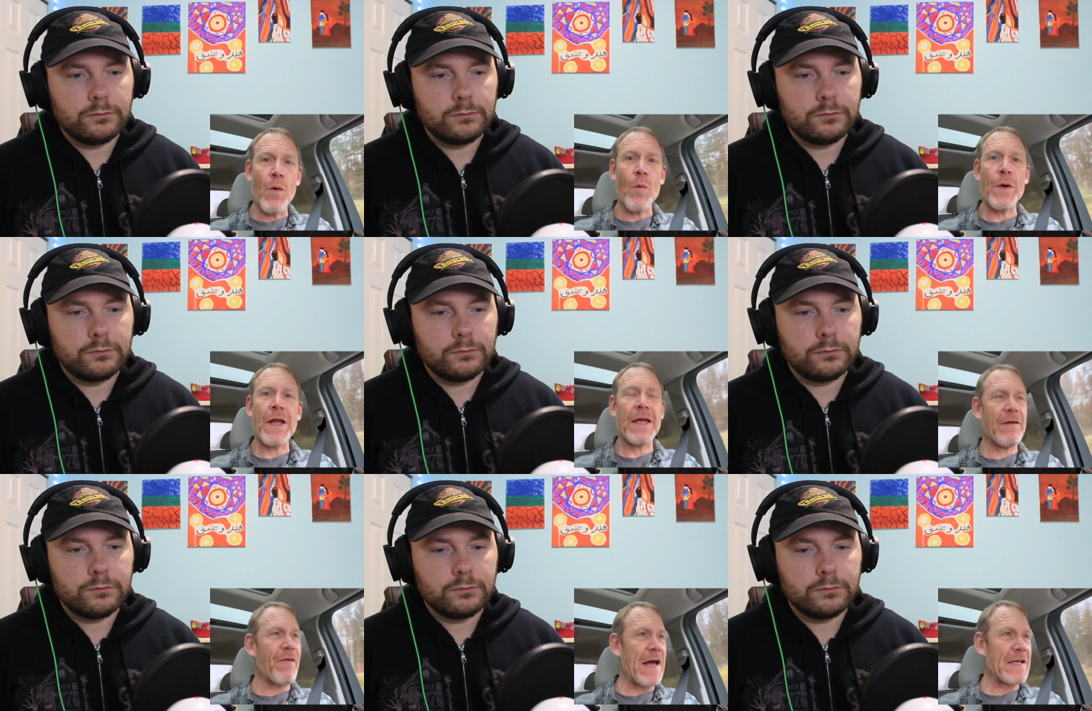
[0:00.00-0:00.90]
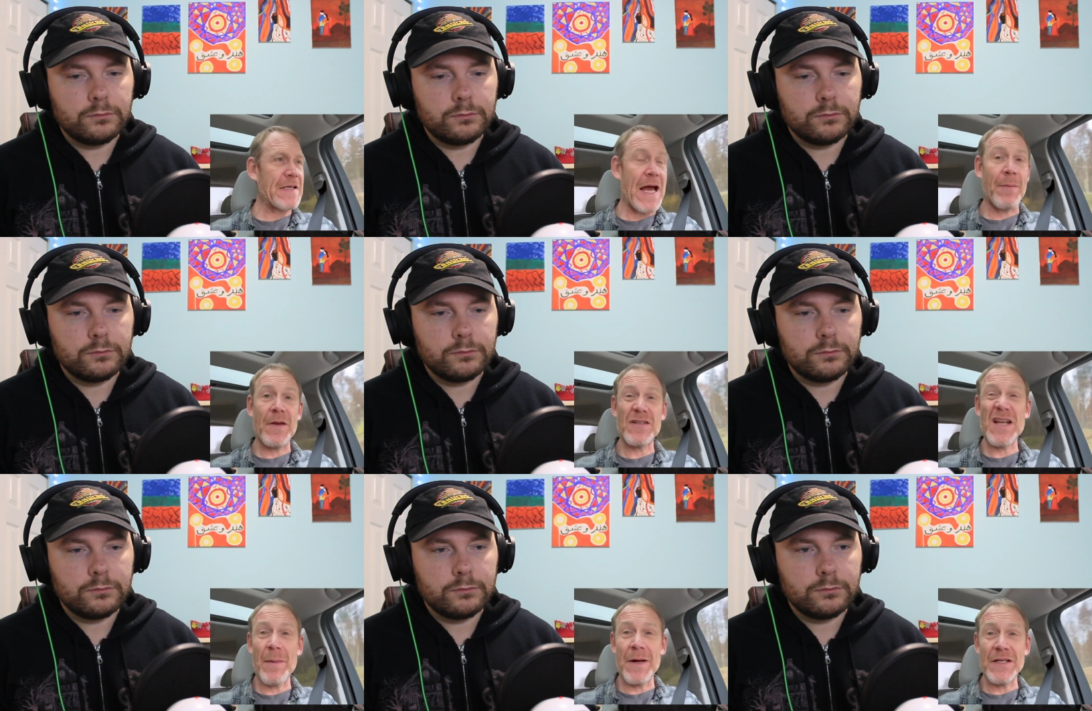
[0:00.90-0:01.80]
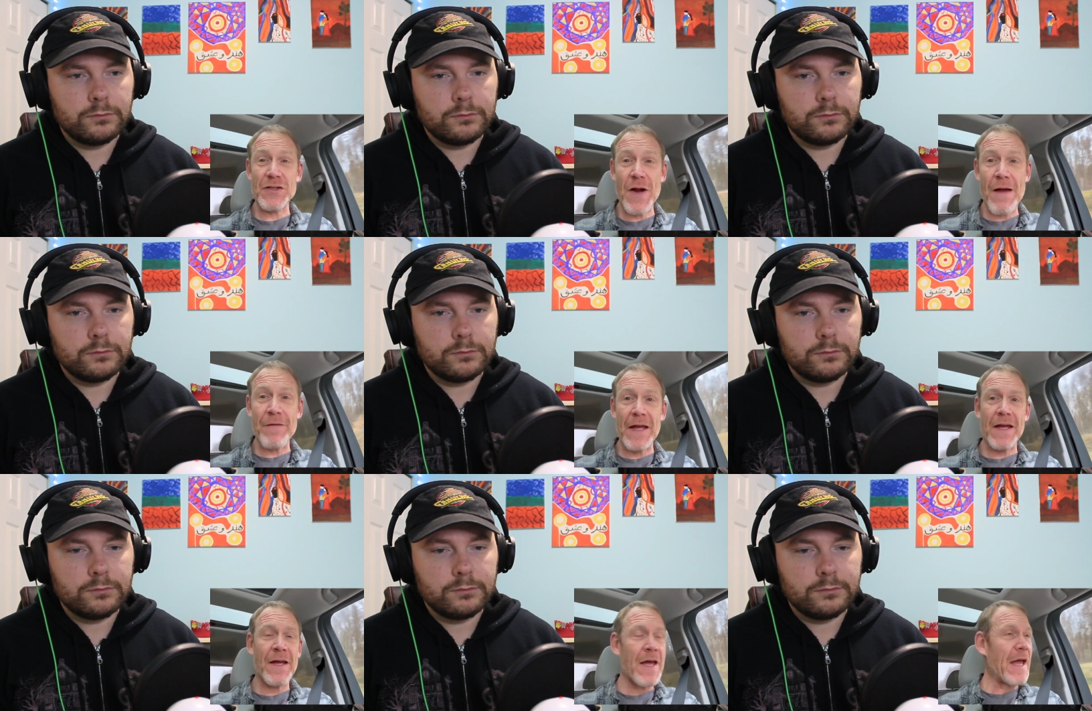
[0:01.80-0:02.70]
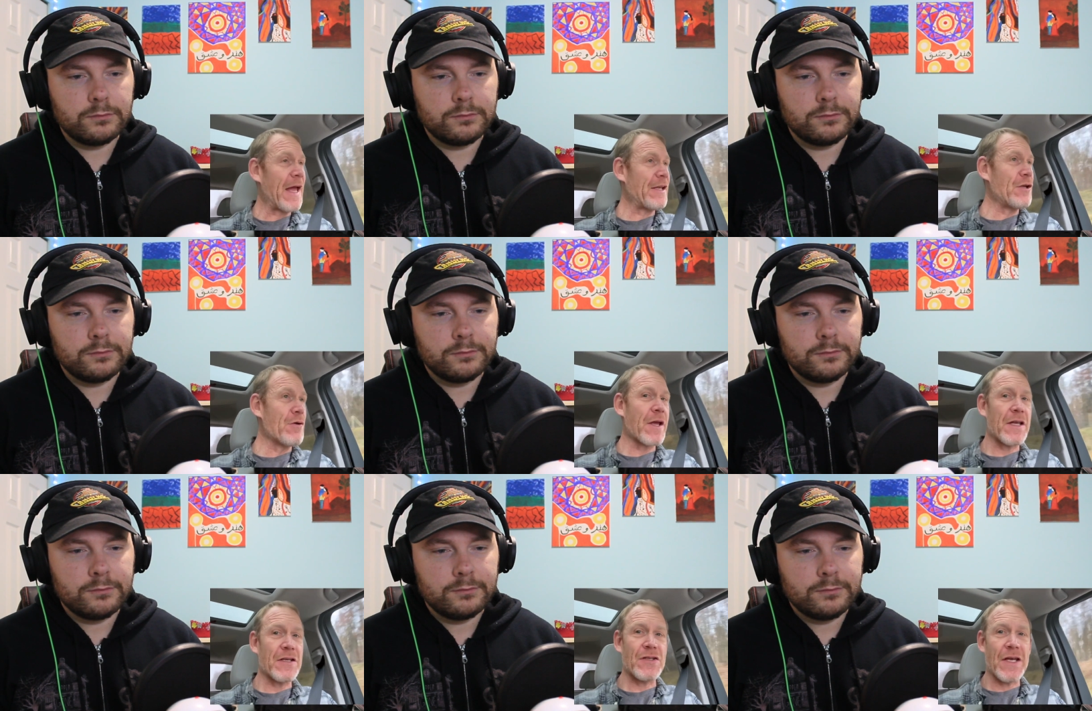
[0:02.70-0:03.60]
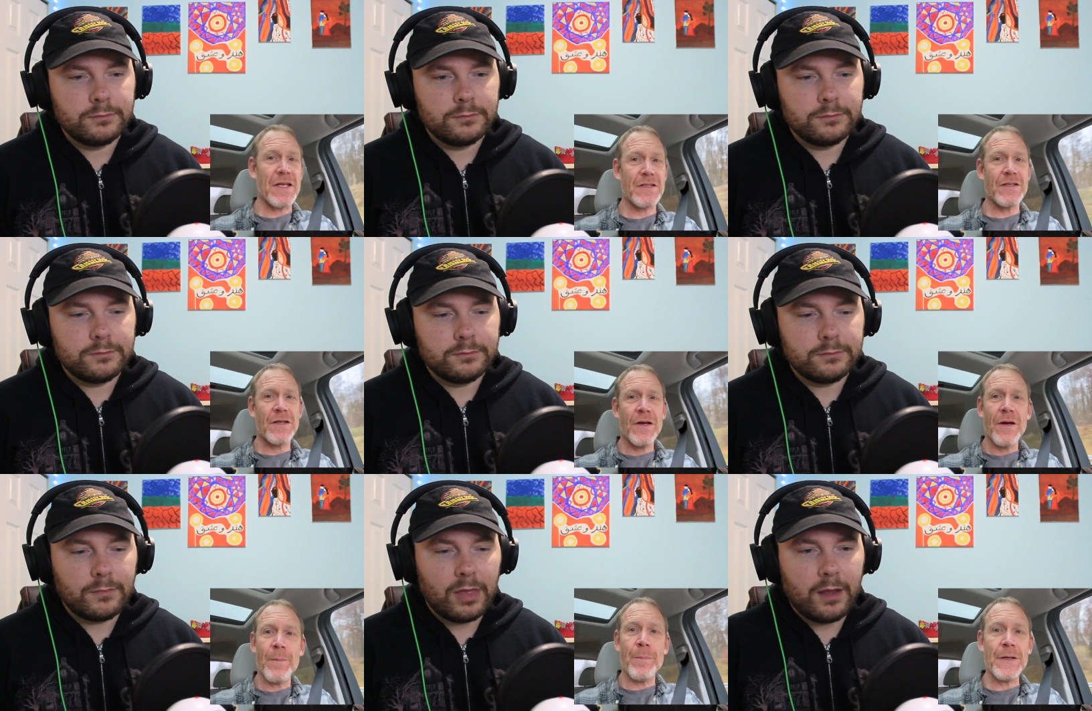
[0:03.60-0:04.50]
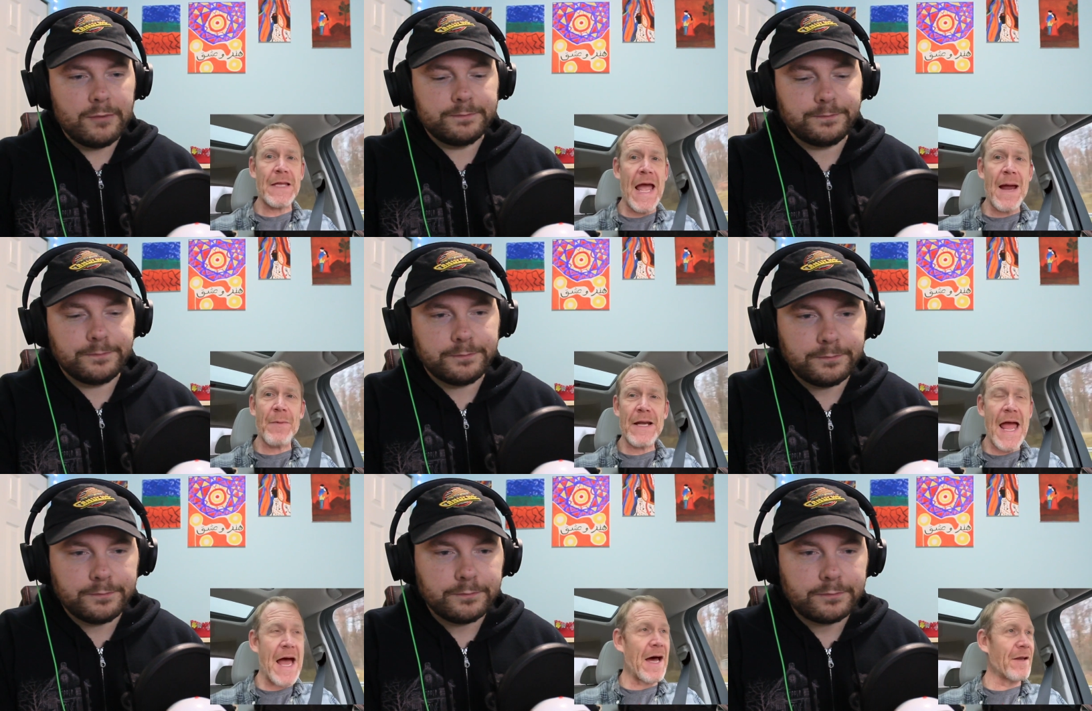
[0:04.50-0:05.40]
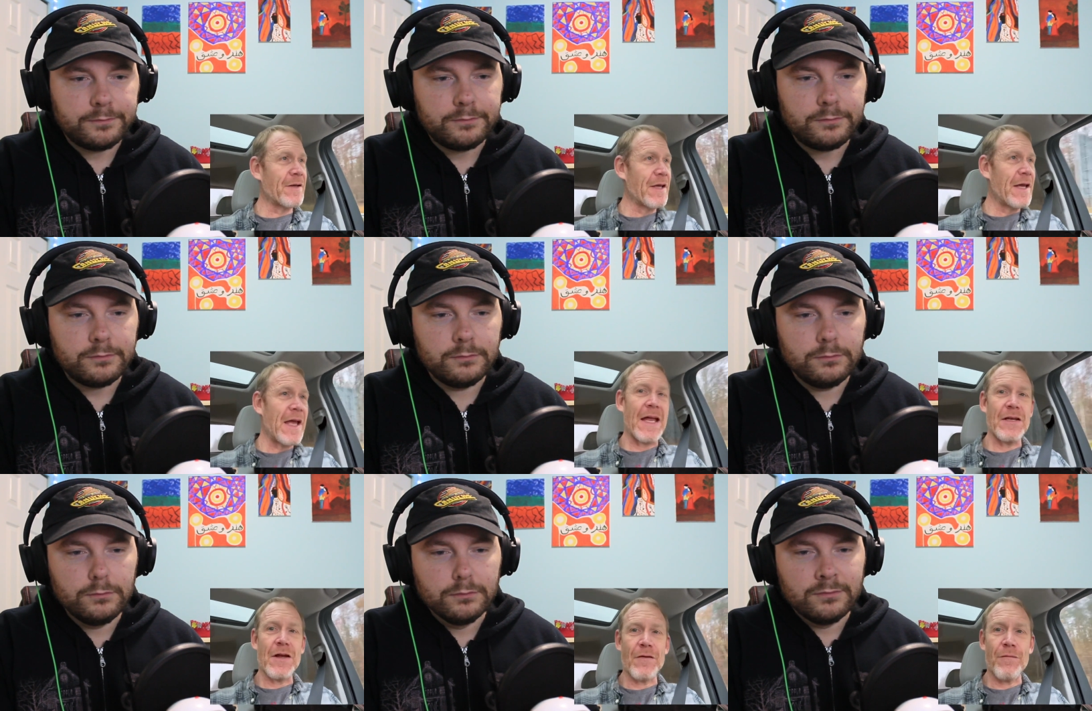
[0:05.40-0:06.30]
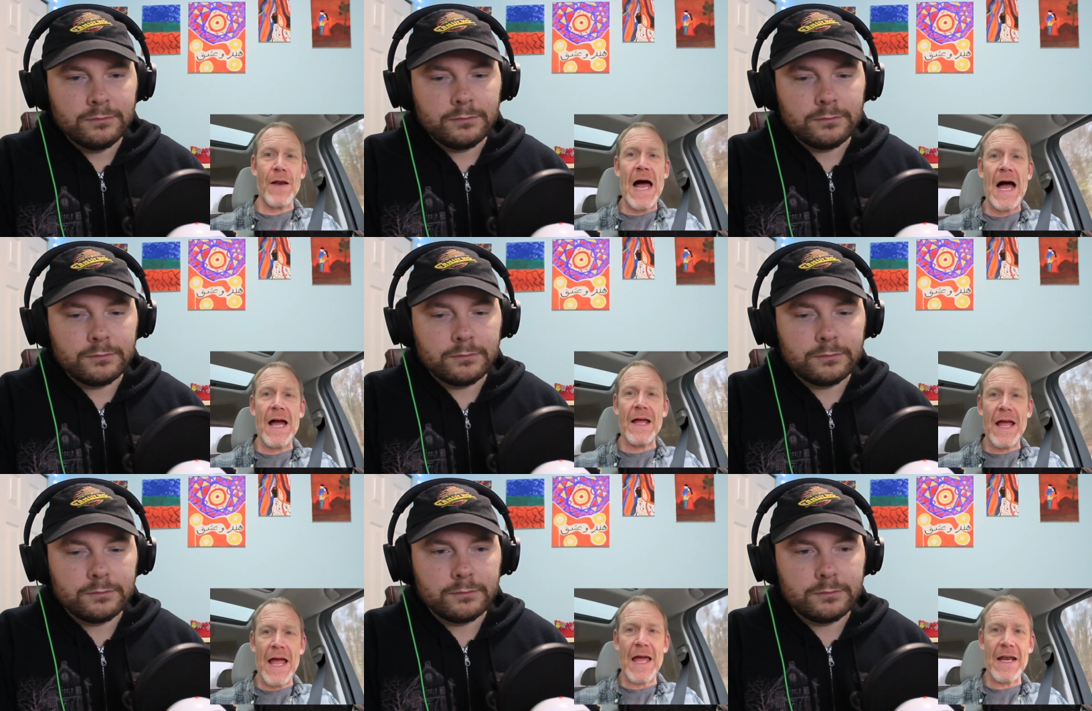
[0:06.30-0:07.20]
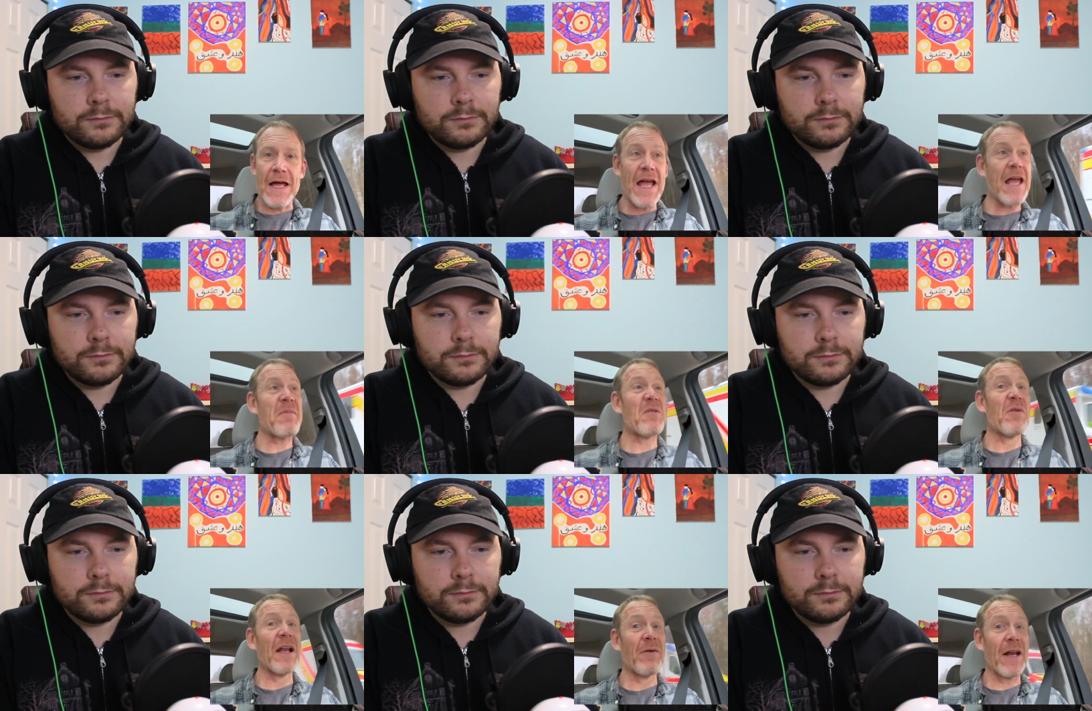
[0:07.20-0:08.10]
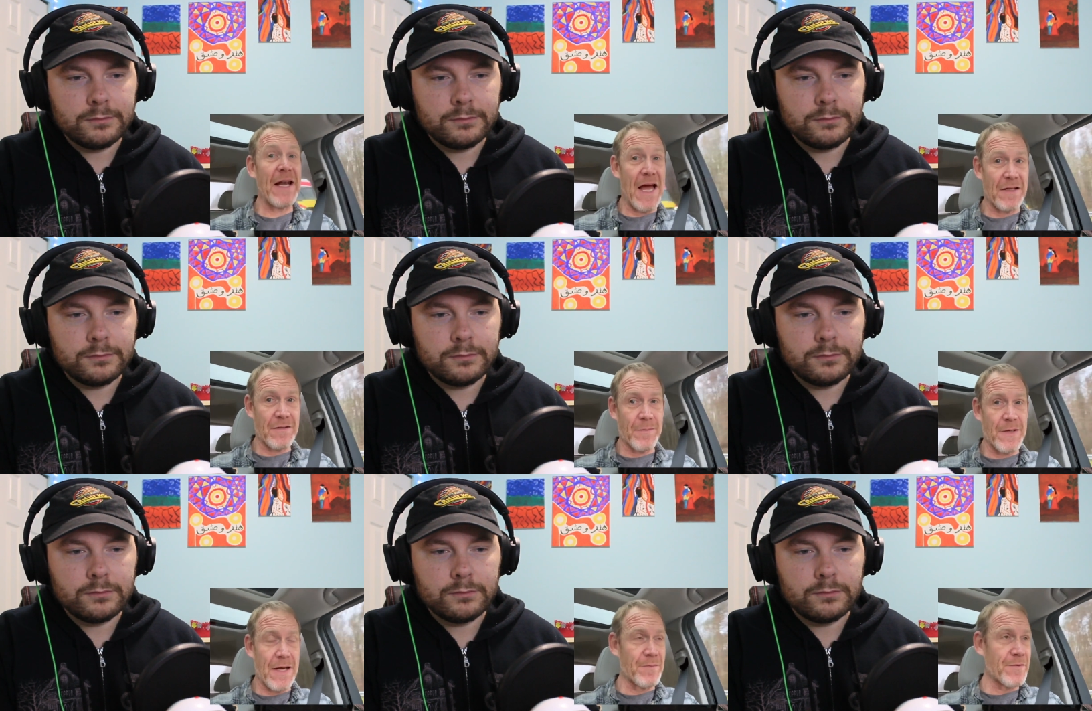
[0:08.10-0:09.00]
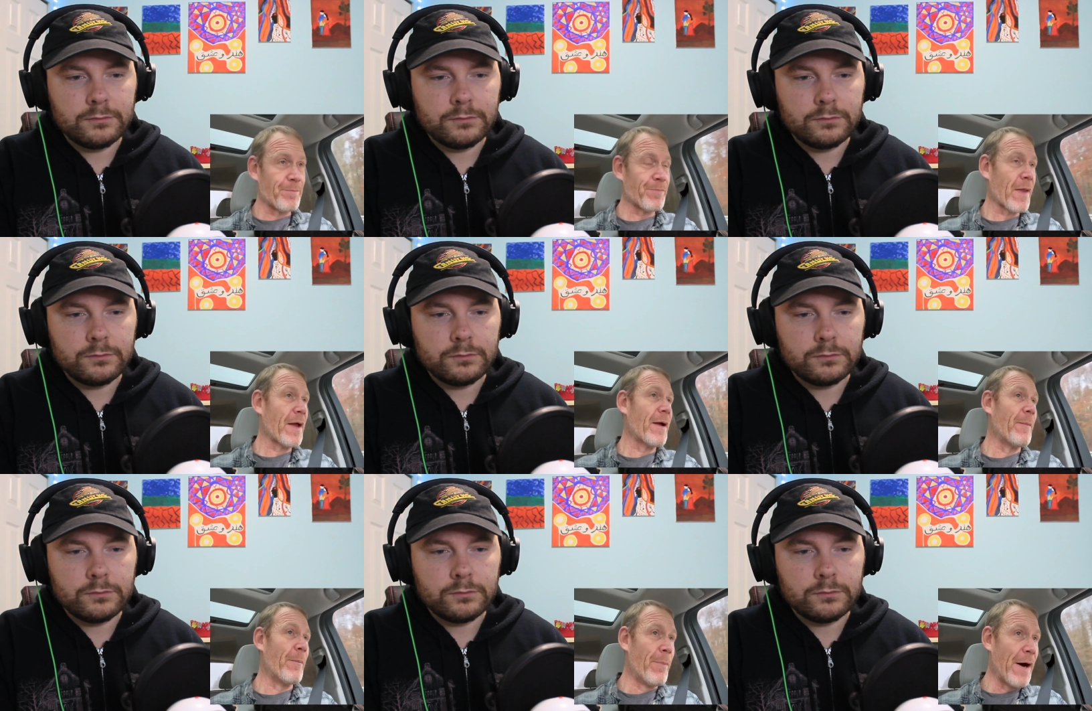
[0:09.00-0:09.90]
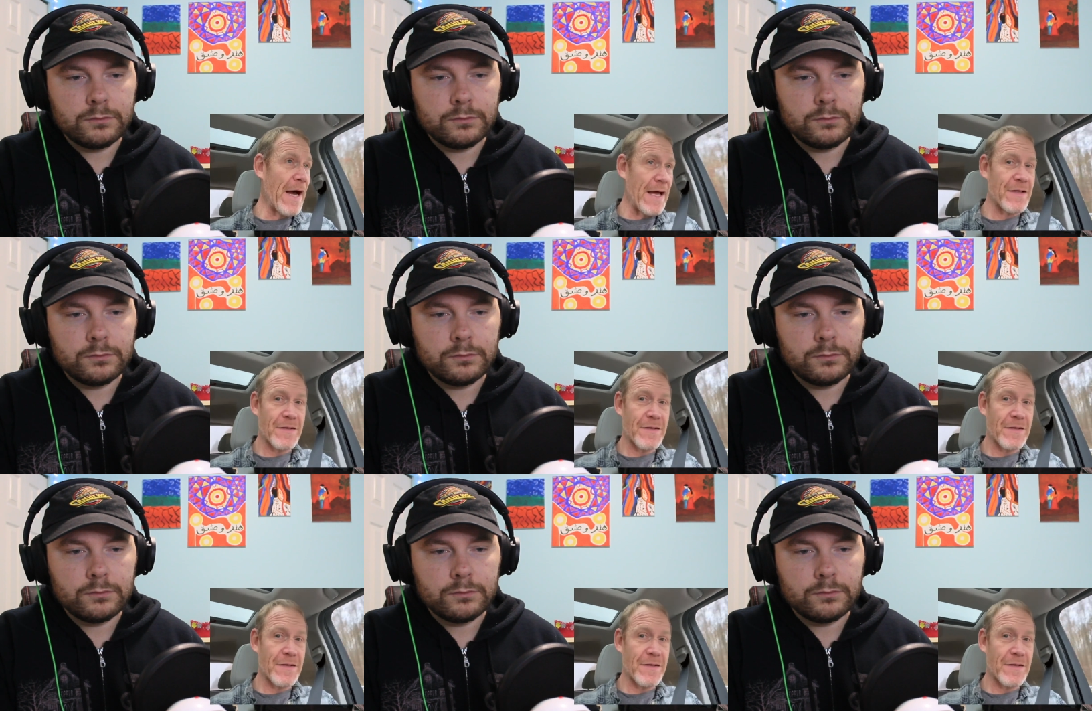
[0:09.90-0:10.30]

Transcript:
Speaker 1: we can find a time when there's not much traffic, and you can just put the hammer down and you can fly. And uh, it can be really, really nice sometimes. But